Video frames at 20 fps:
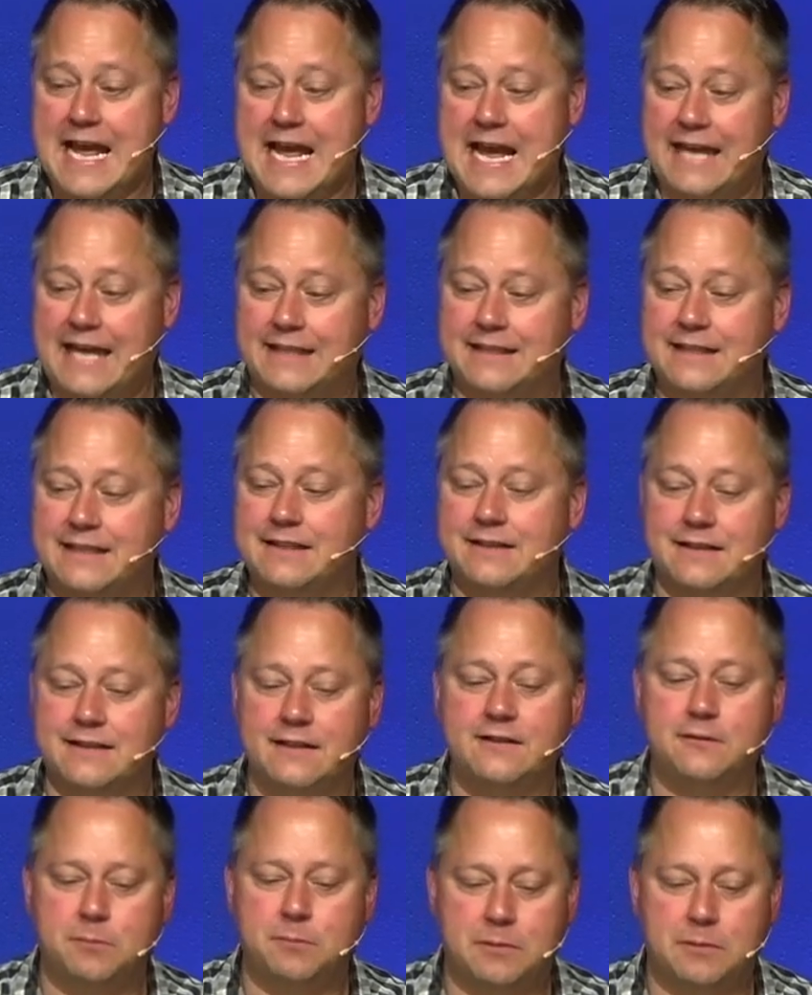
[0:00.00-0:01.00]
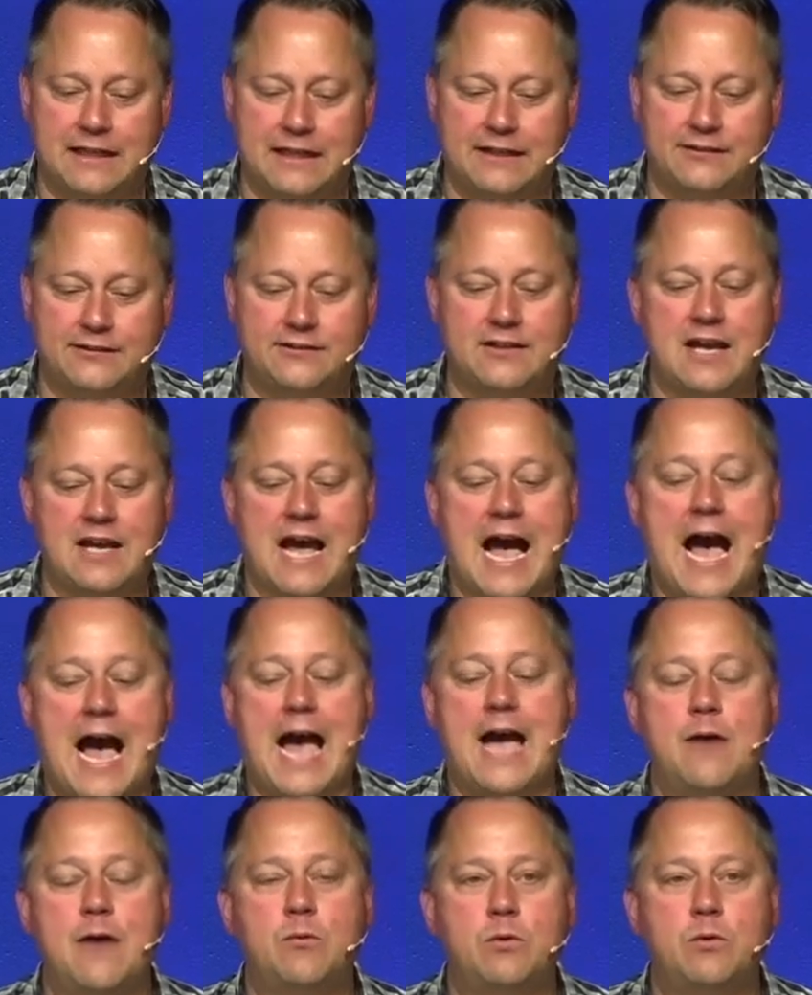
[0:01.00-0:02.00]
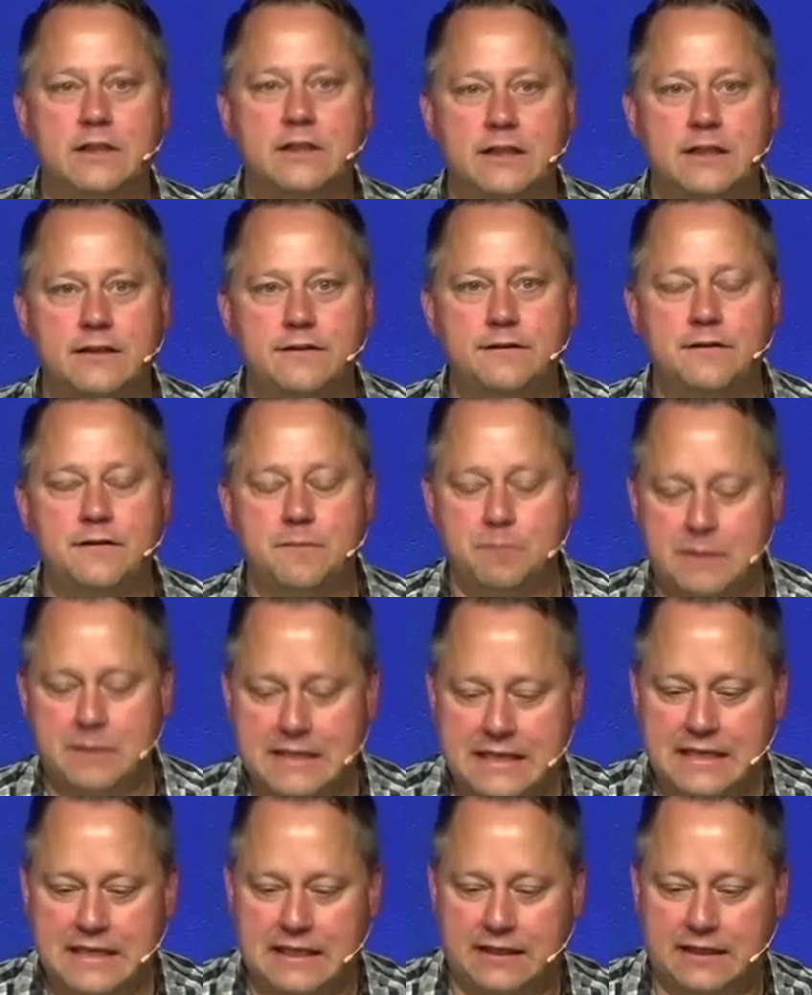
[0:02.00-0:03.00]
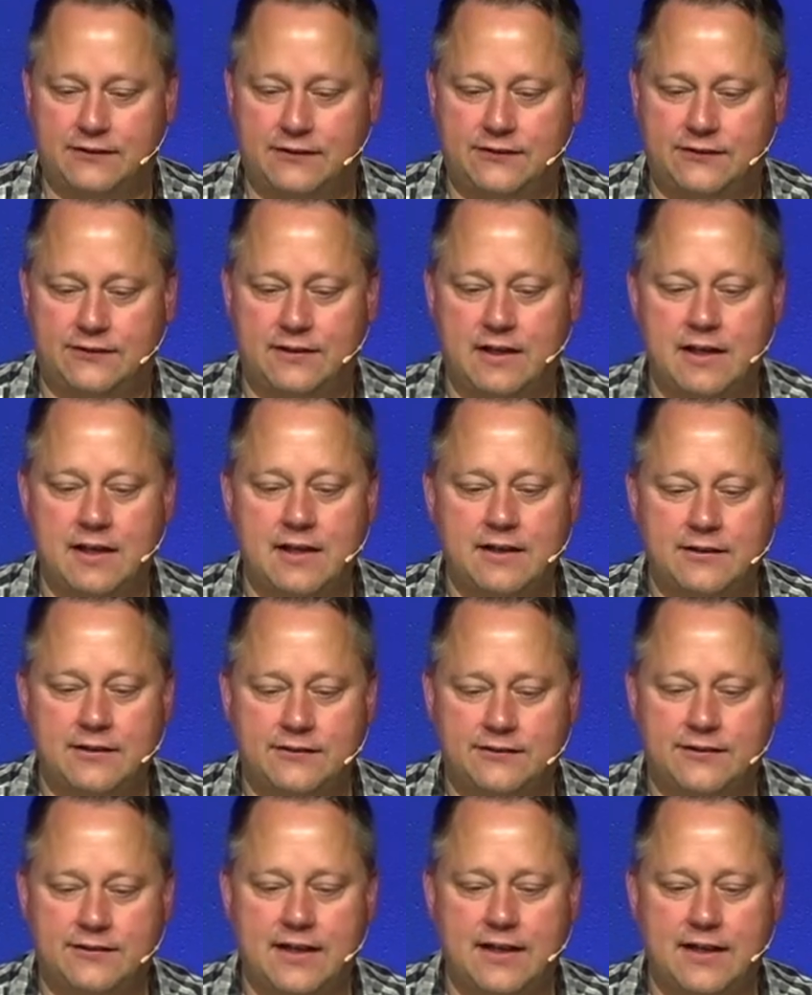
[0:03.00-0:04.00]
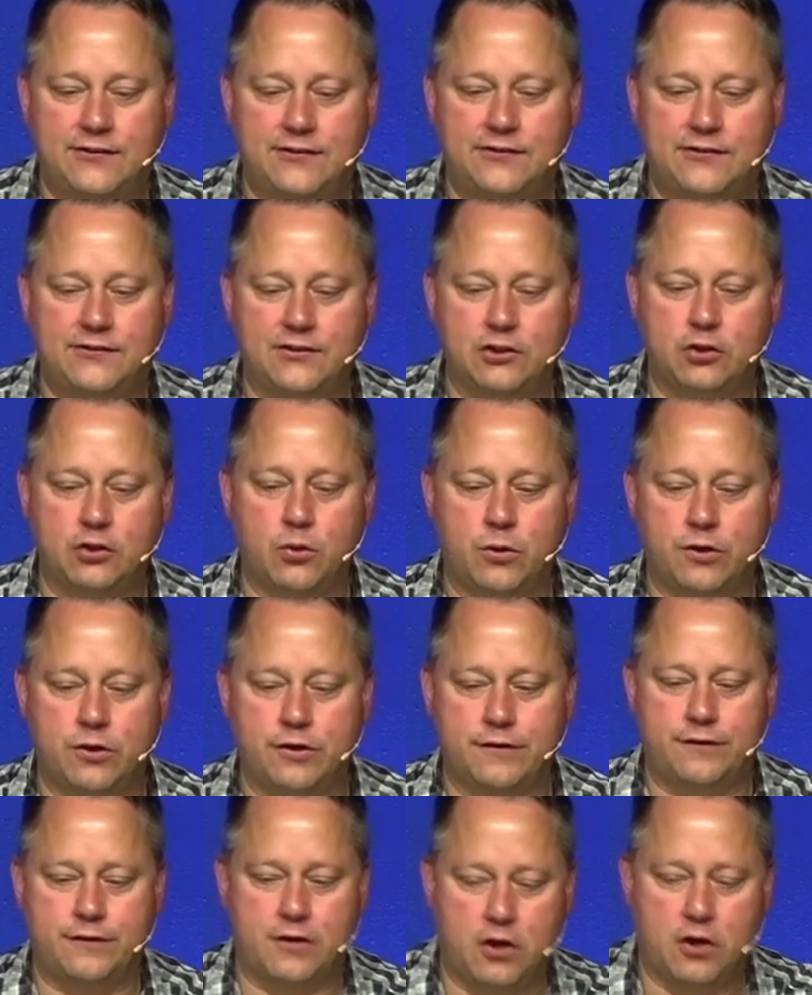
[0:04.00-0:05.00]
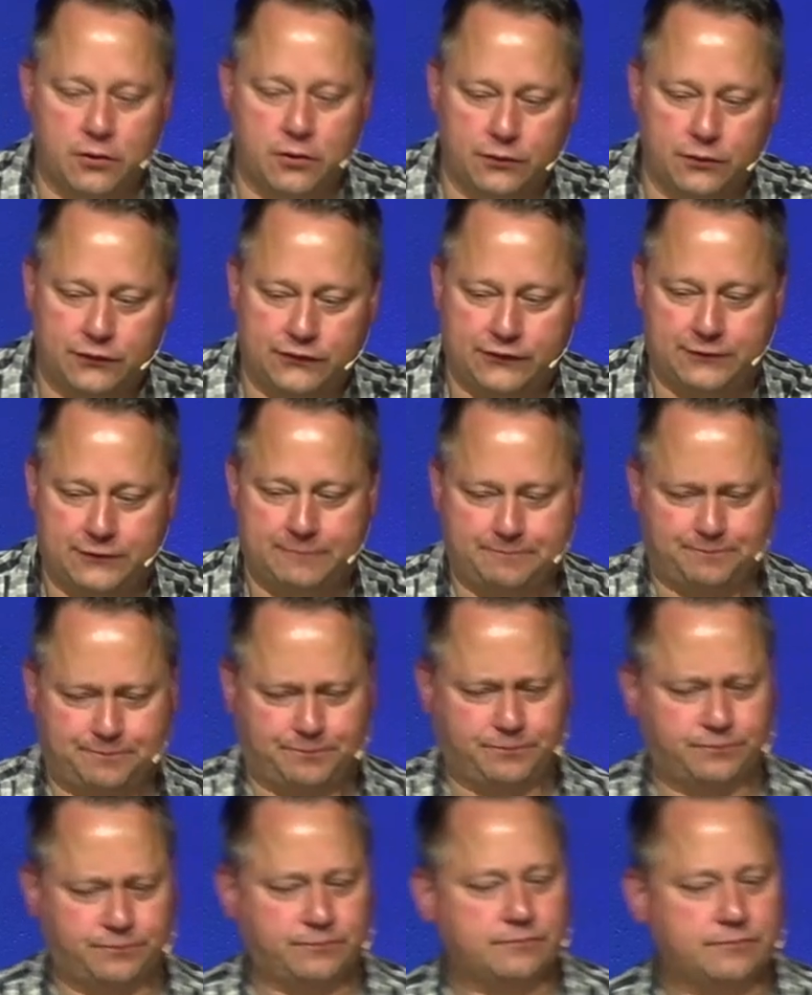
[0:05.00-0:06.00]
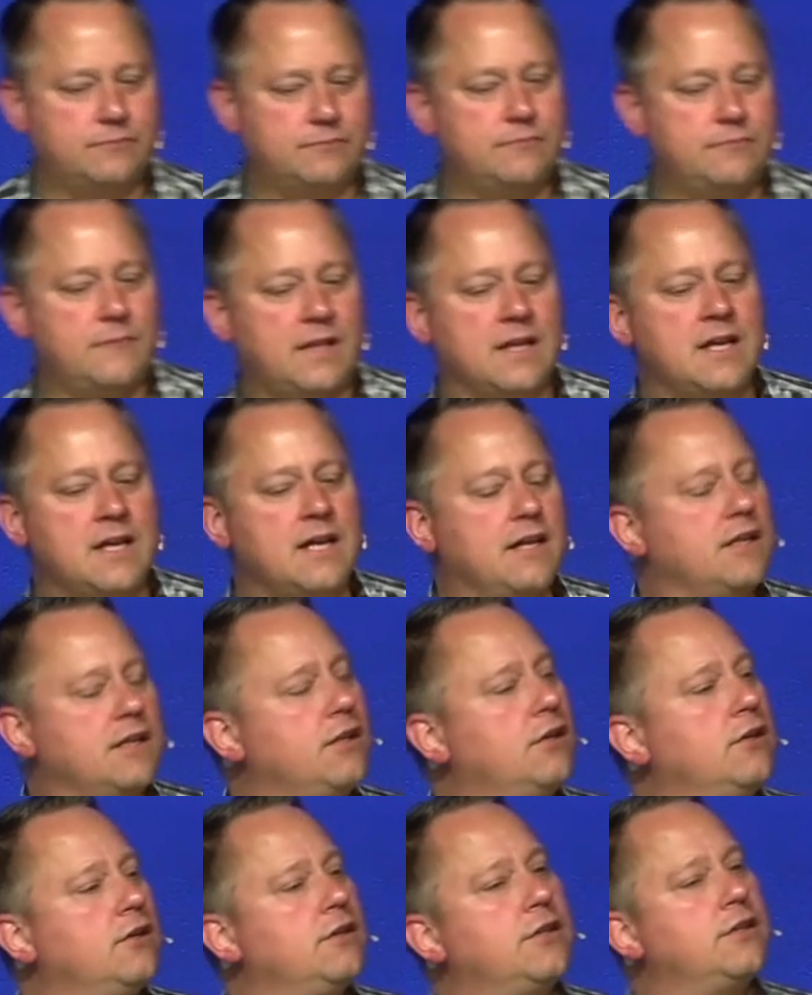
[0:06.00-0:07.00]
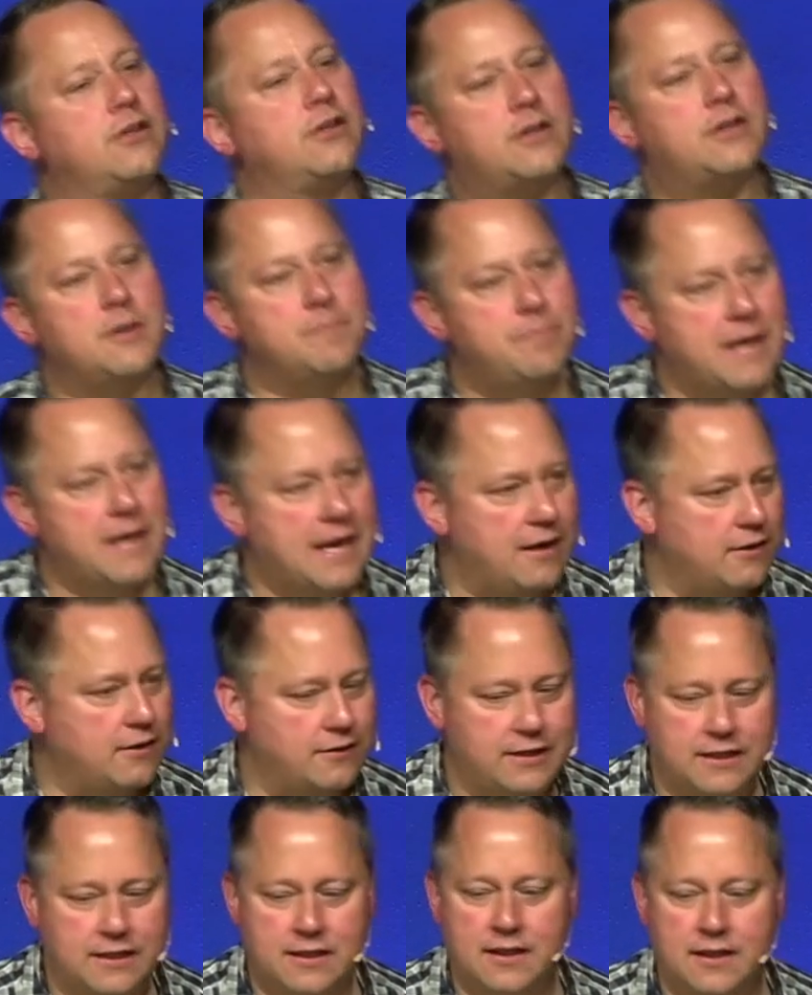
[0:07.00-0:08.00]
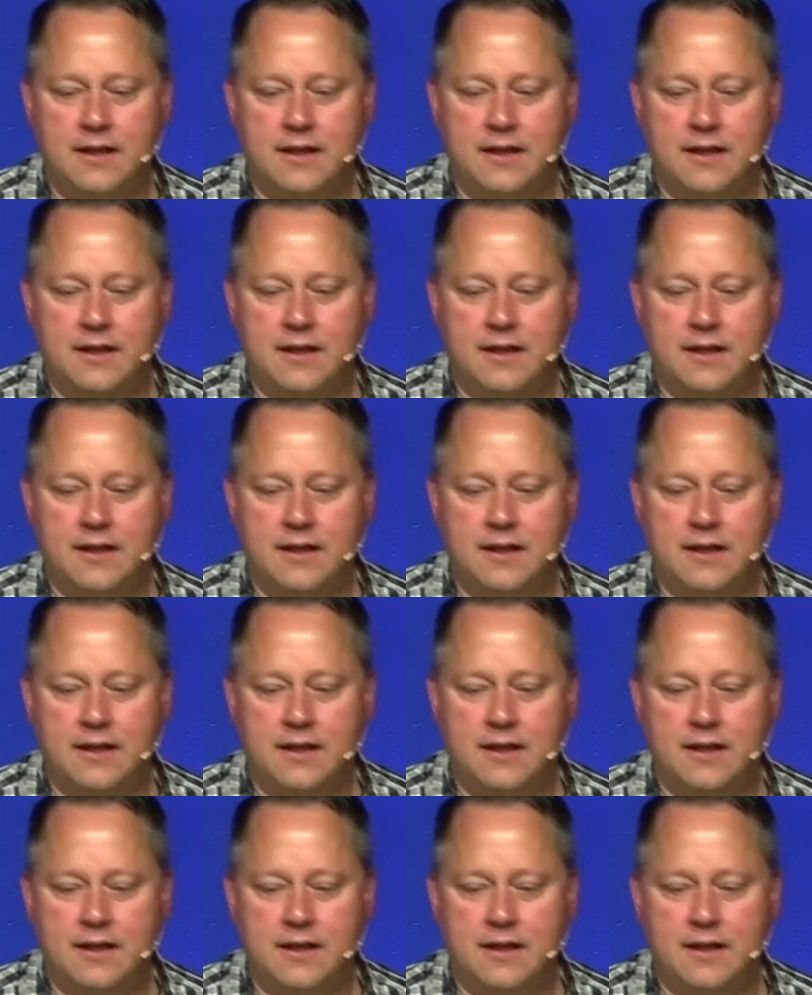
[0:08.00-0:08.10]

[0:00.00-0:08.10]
And in this place I will give peace, says the Lord of hosts. You're, you're comparing,